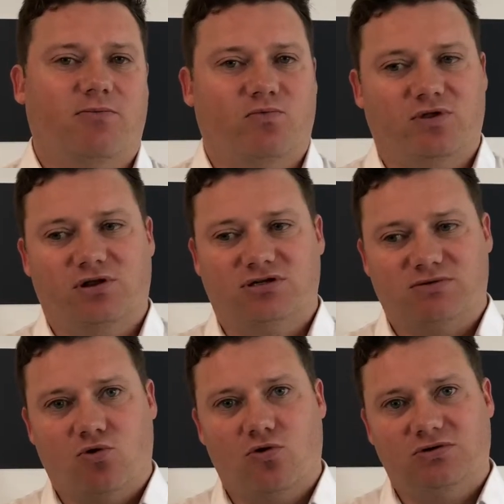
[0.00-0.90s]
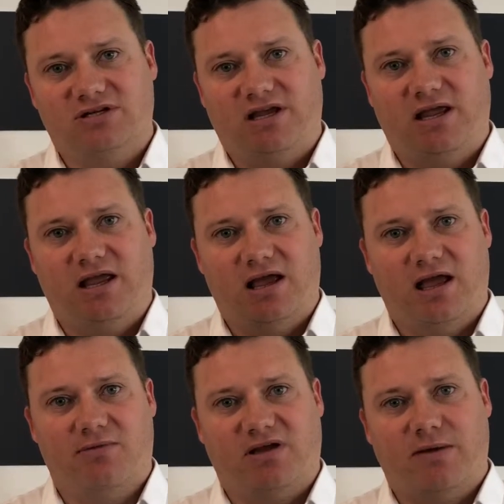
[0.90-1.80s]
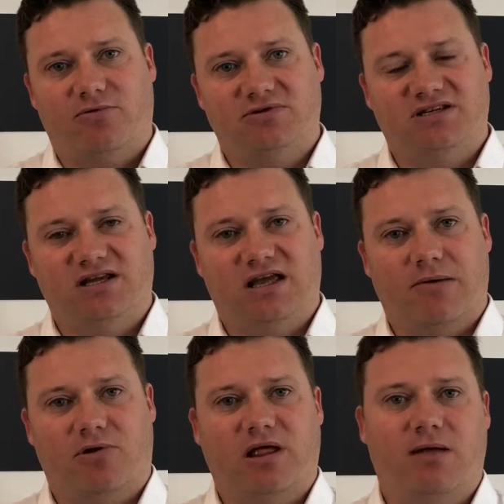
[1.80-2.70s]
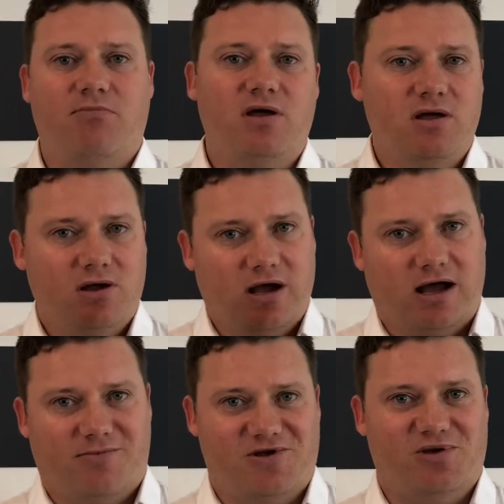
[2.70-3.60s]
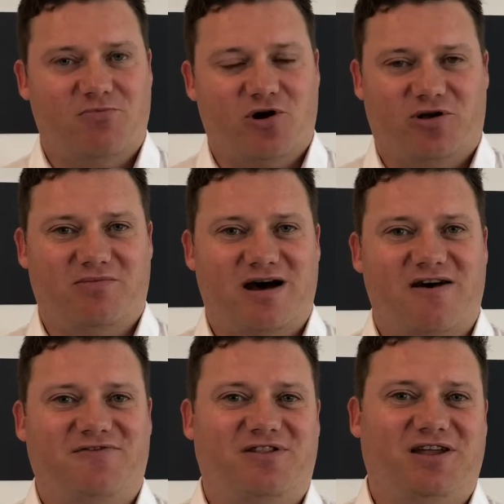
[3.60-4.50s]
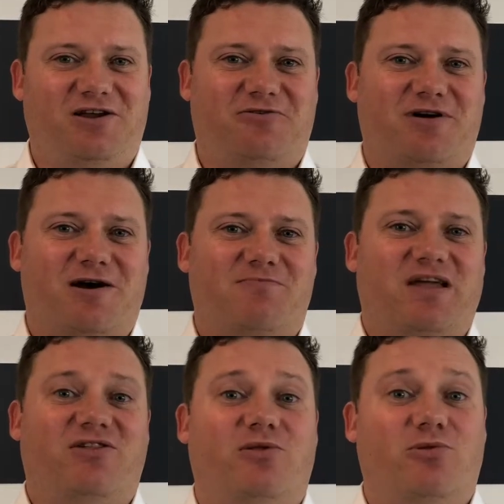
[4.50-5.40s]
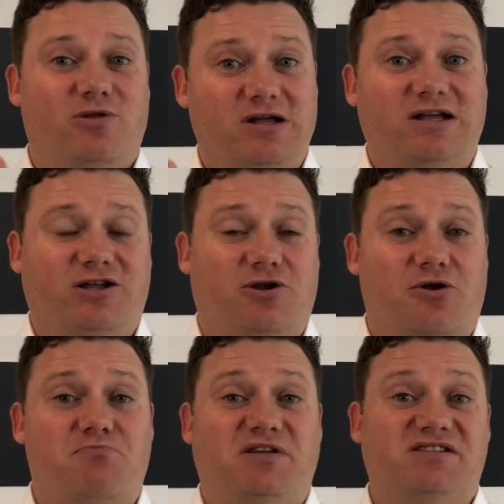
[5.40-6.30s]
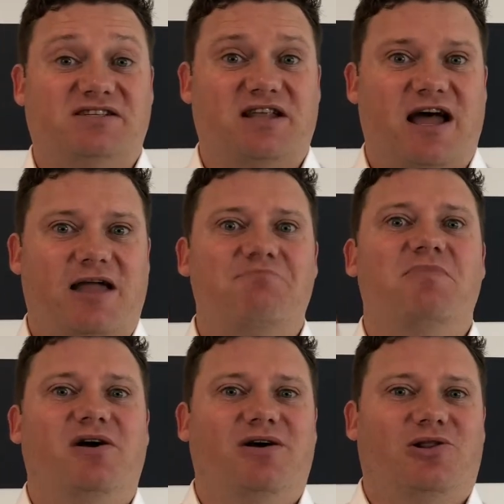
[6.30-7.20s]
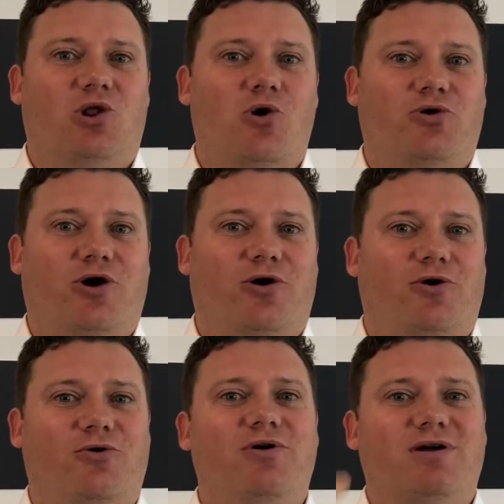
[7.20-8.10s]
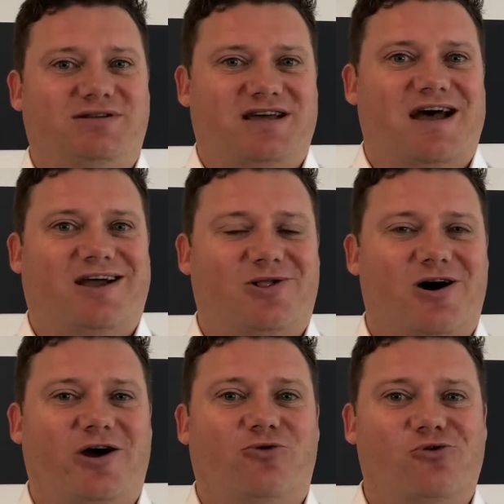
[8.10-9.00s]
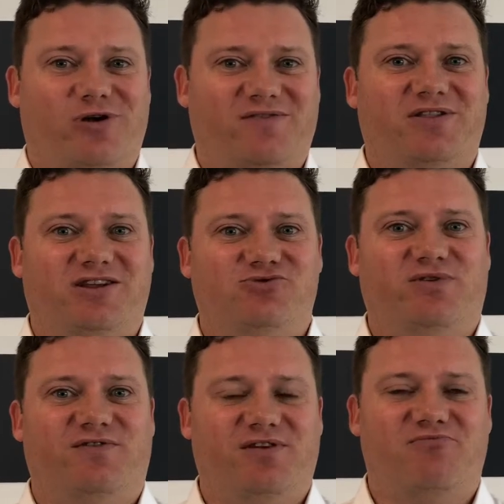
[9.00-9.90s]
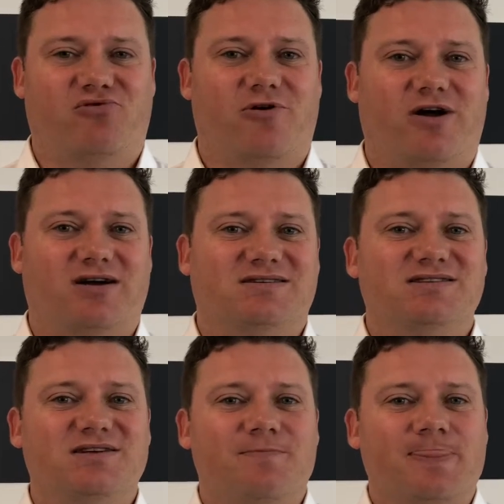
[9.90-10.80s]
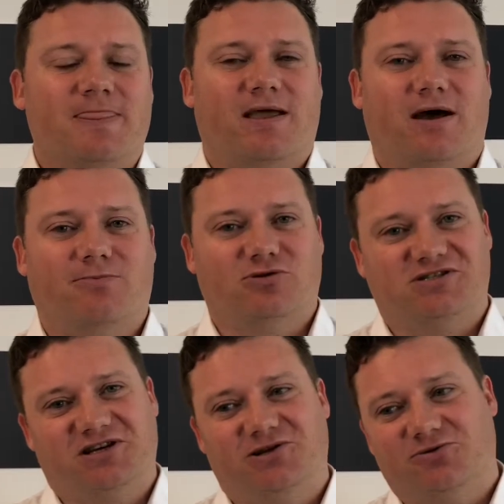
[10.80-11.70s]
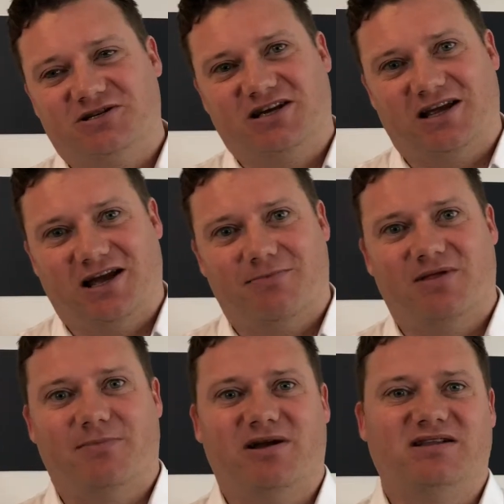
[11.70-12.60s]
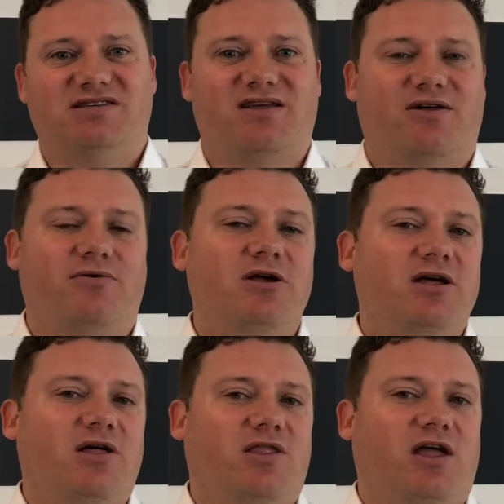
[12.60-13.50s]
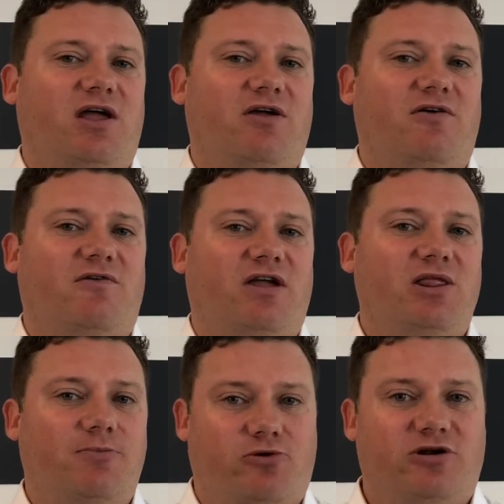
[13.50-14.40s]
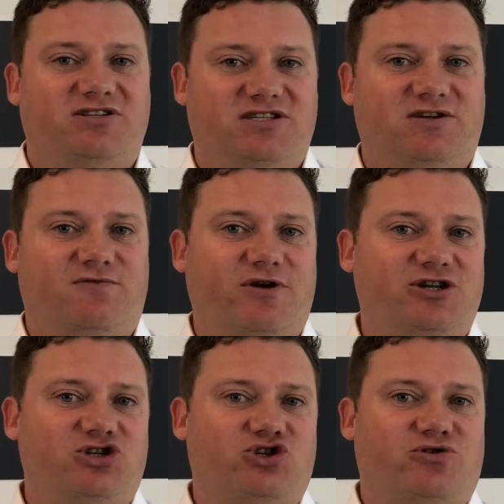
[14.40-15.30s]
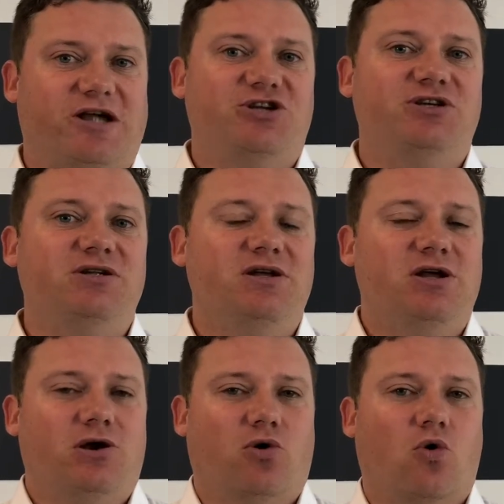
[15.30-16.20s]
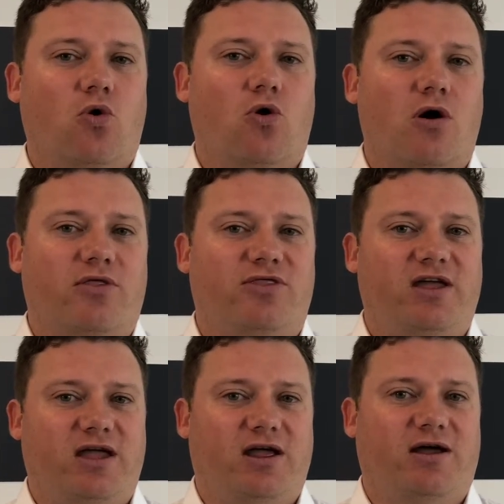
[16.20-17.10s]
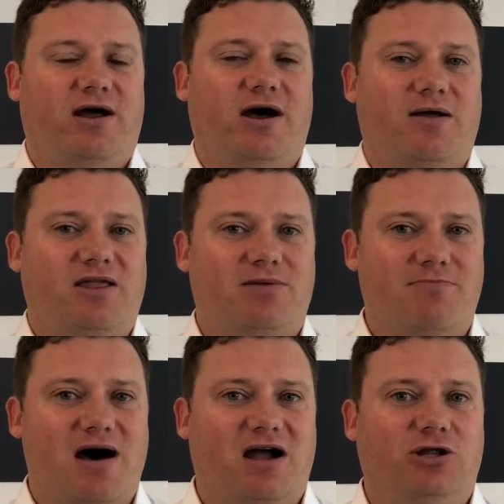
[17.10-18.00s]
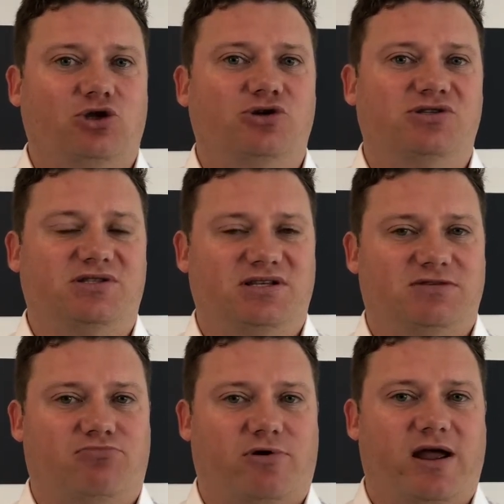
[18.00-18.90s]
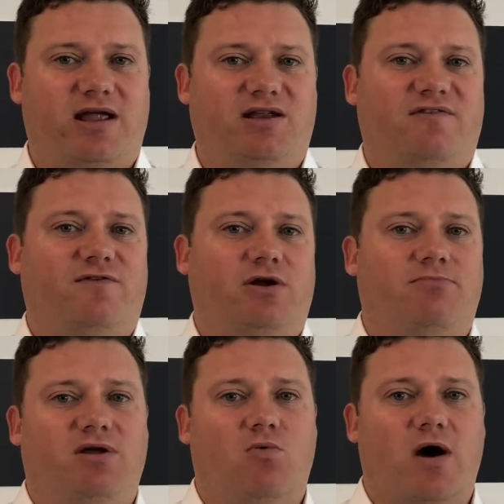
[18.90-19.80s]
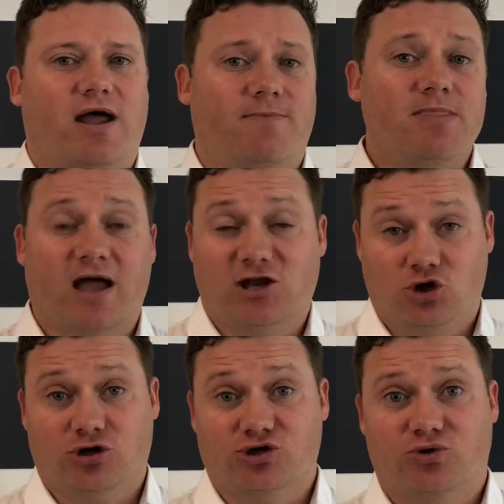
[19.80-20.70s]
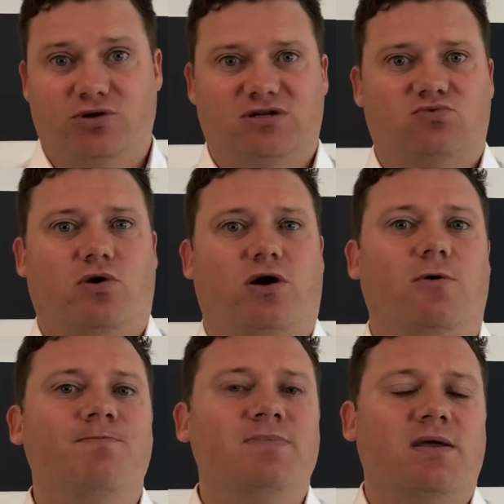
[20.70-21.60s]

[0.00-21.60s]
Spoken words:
with a small TM, capital T, capital M at the bottom after their either business name, logo, tagline, or even their derivative products. You'll see a little TM. That means either they're in the process of registration or they're in the market using this brand in a very big way, and you can do it as well.